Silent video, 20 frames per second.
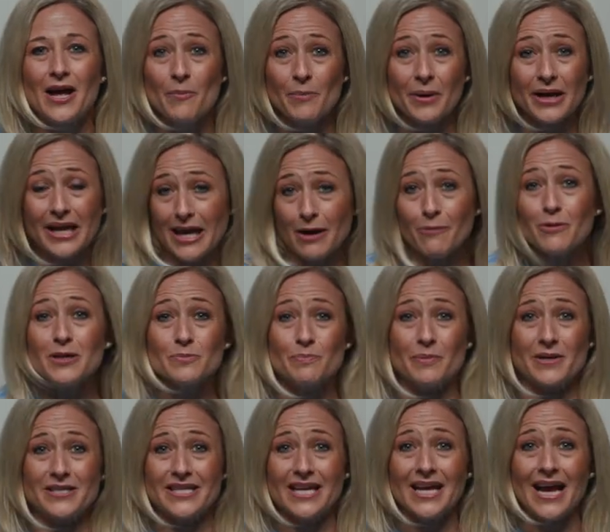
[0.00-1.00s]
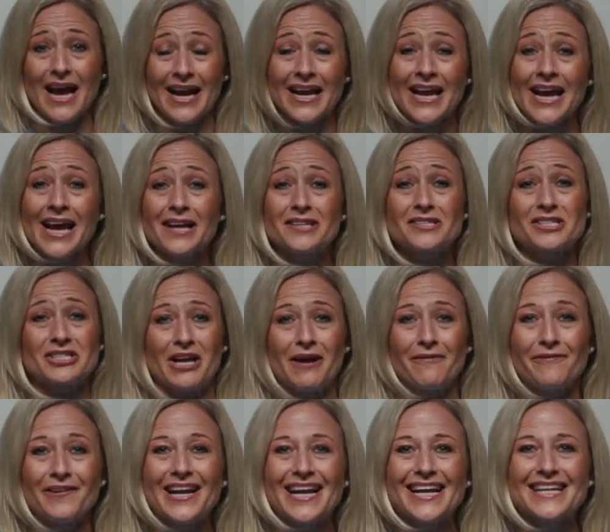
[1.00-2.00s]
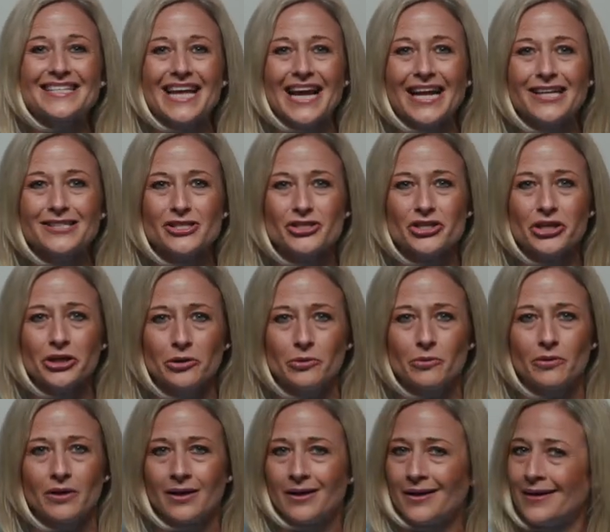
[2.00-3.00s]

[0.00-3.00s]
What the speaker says: but he was busy and he had stuff in his hands too.